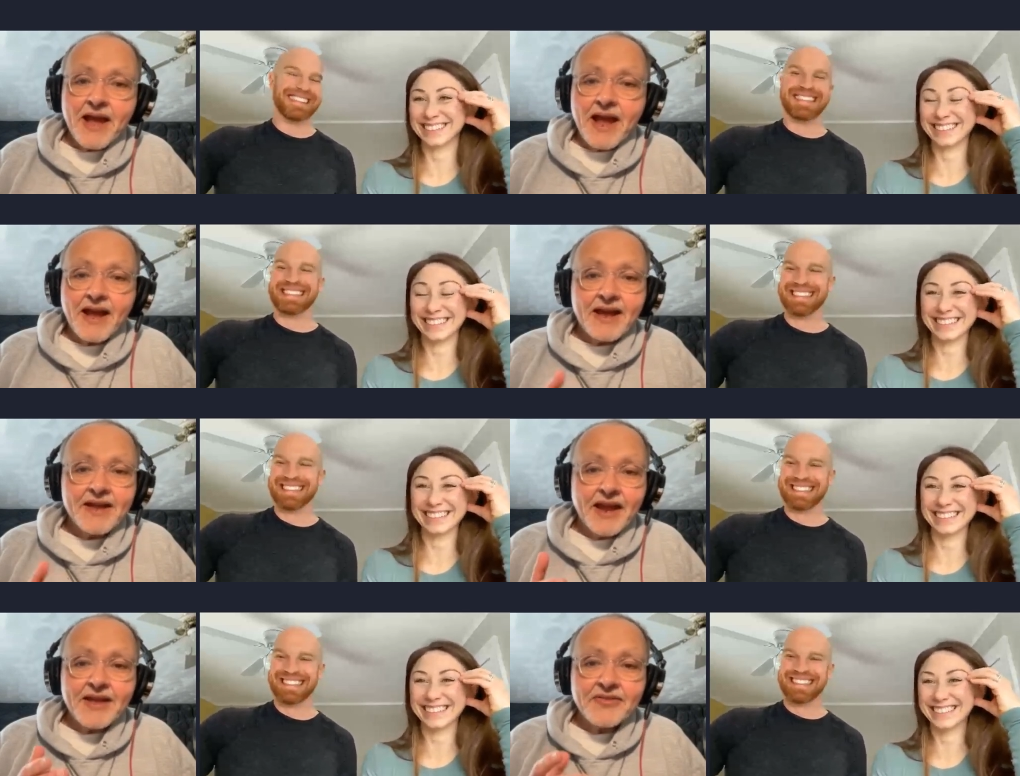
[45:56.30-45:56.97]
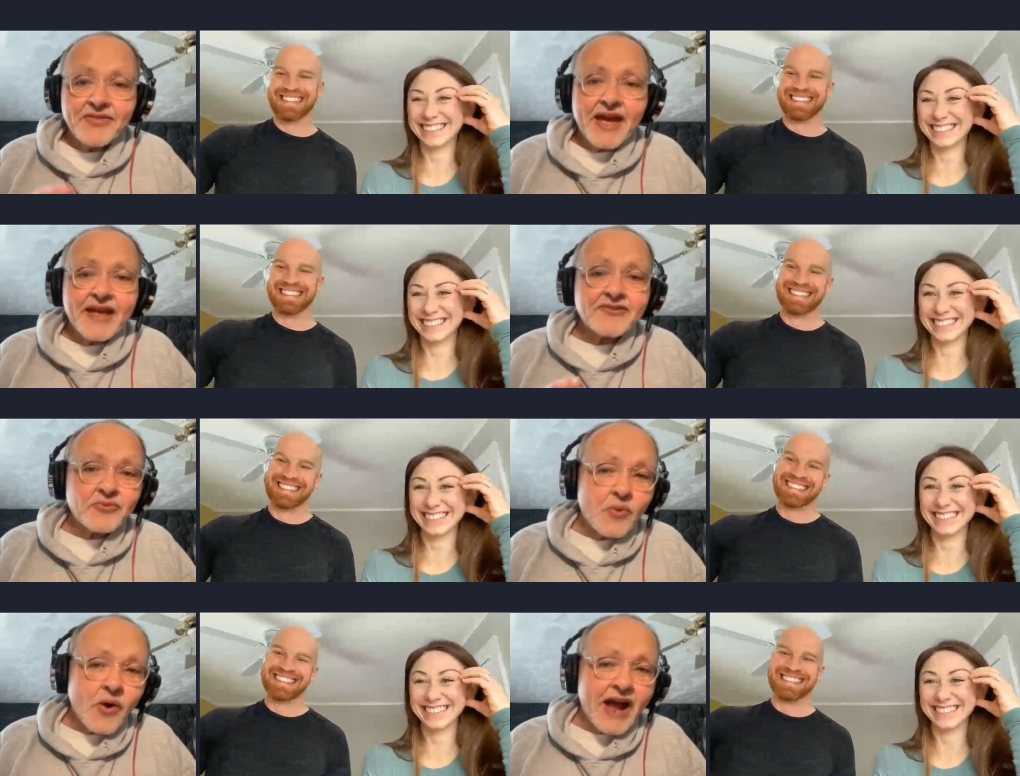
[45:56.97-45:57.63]
Speaker 1: and that's
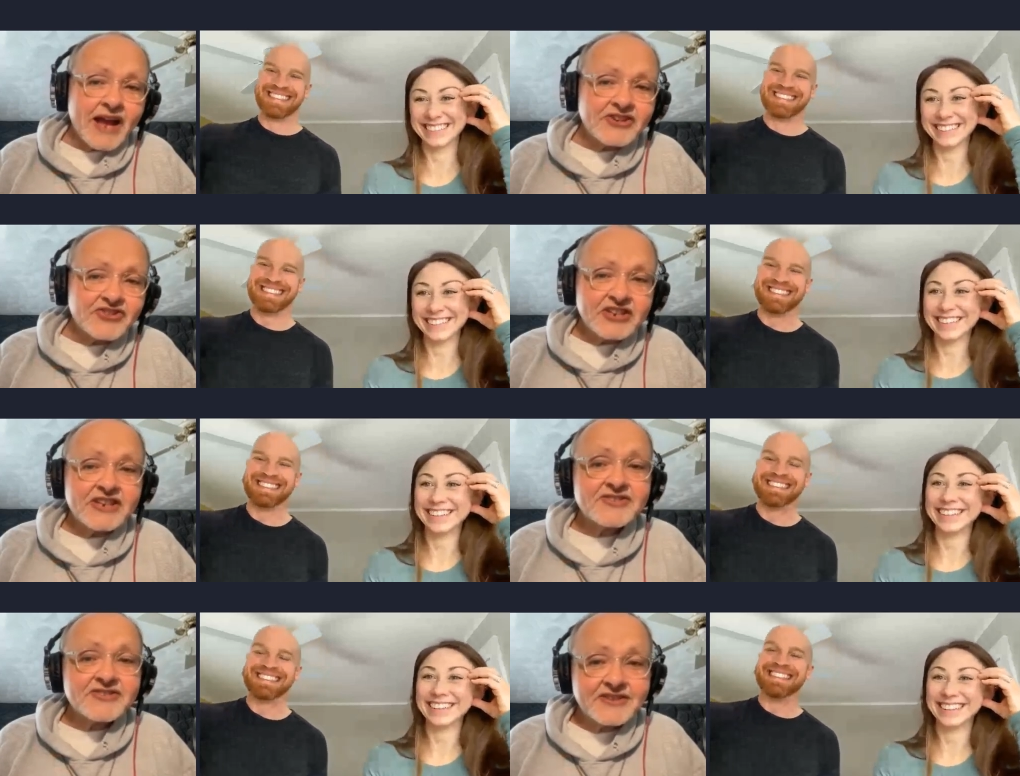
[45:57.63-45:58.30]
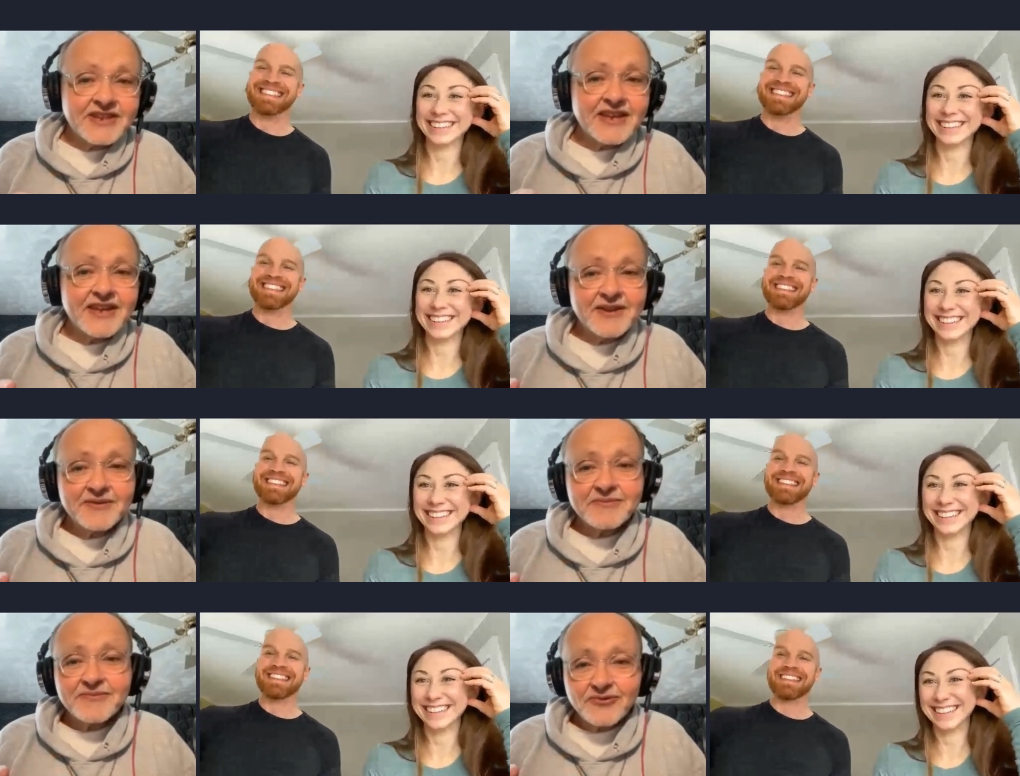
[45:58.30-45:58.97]
why she's the
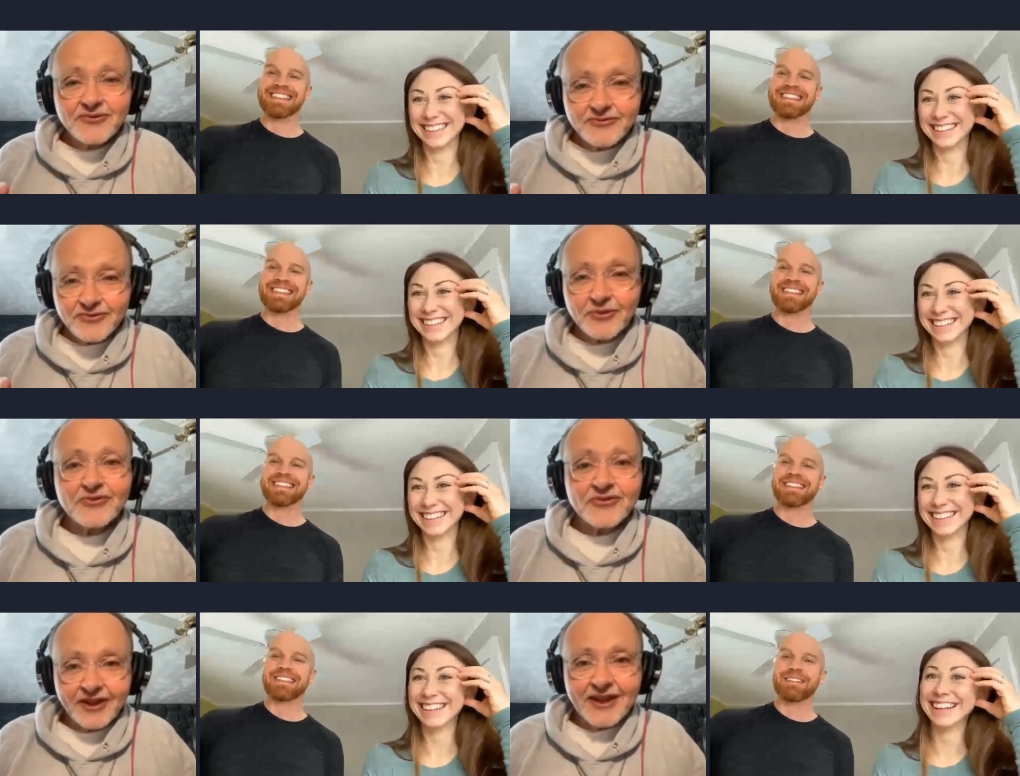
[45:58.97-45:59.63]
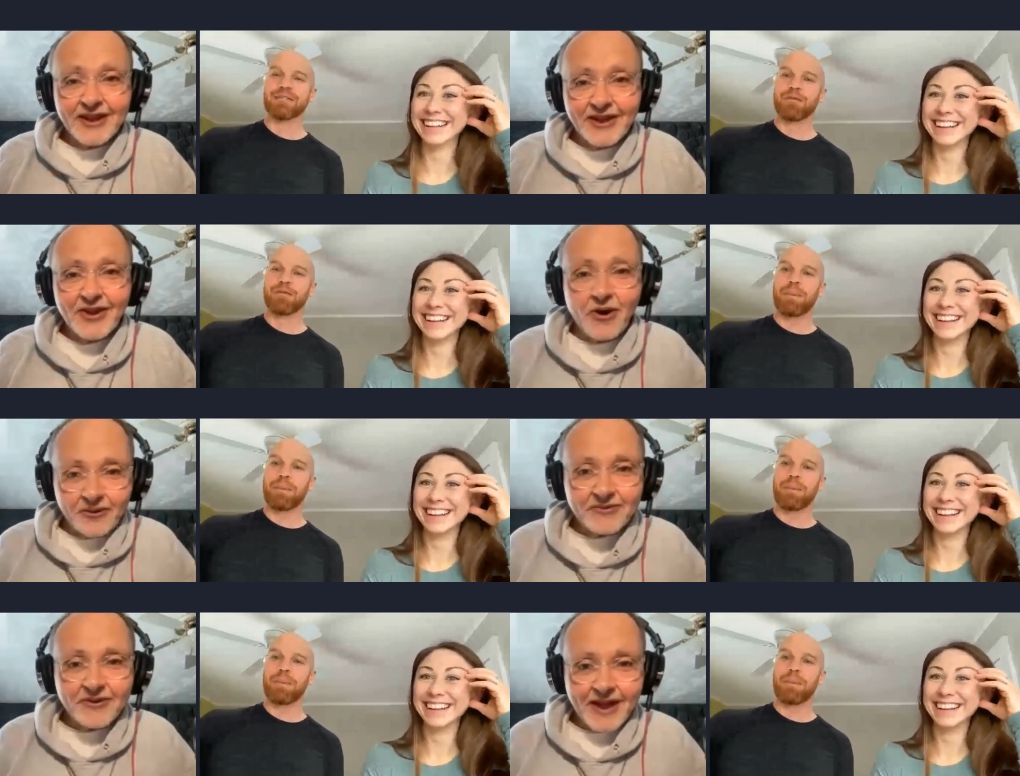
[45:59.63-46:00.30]
true CEO
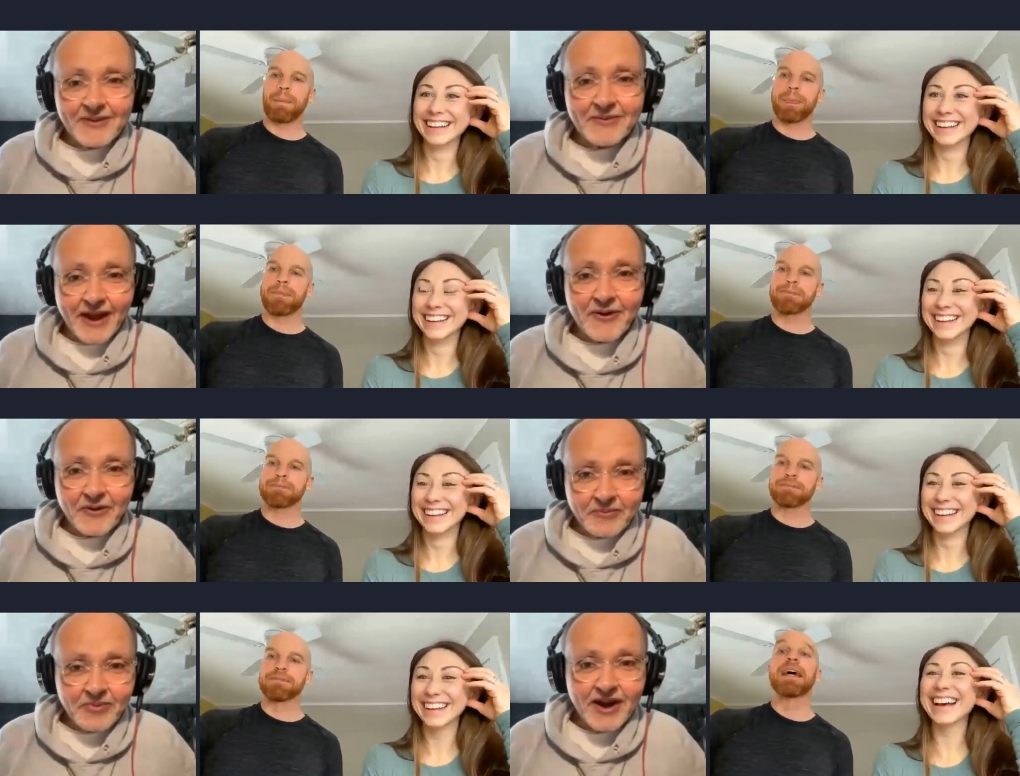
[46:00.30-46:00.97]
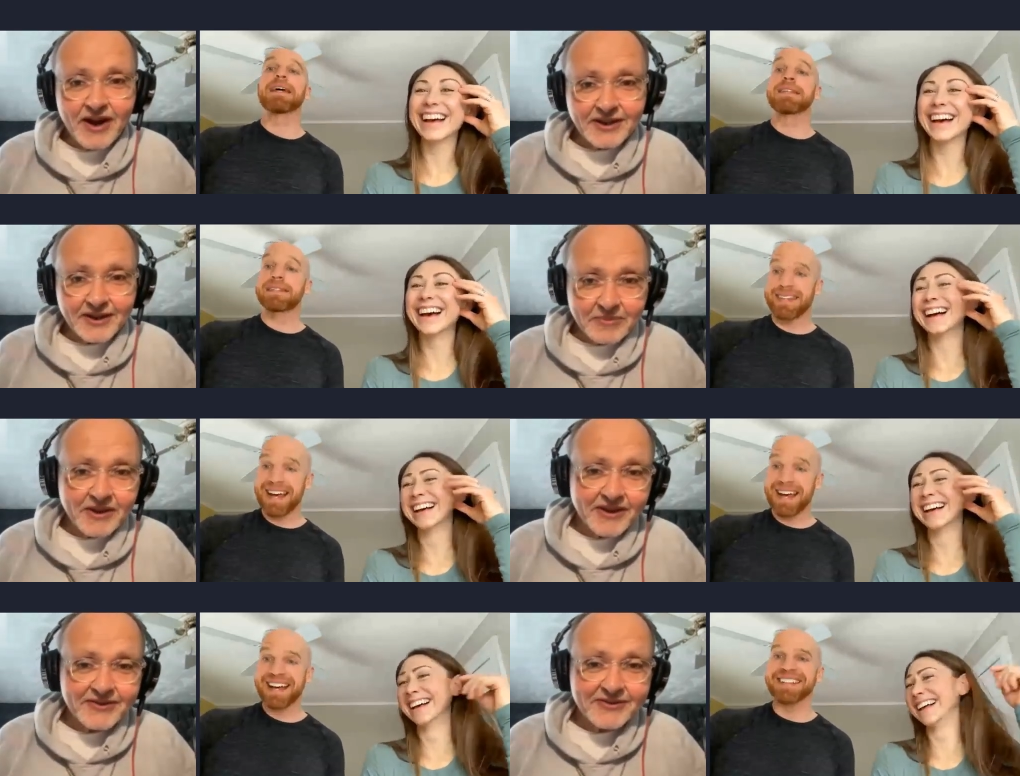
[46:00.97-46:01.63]
of Climb Chiropractic.
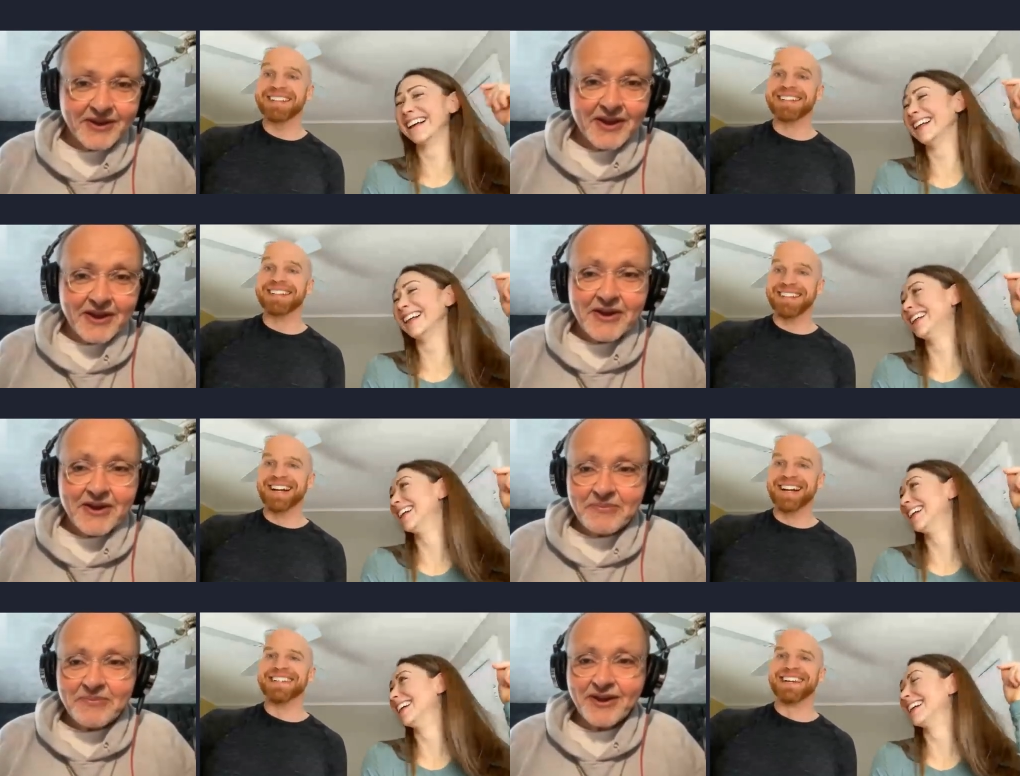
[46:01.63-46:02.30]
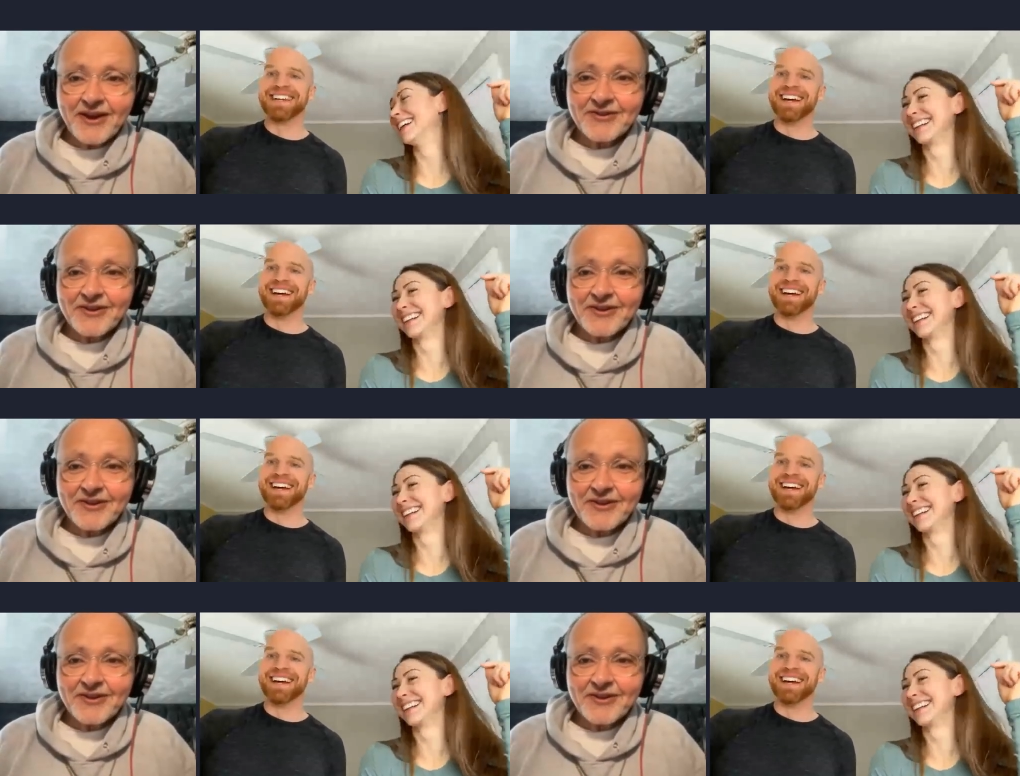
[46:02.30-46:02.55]
Exactly. Because, because of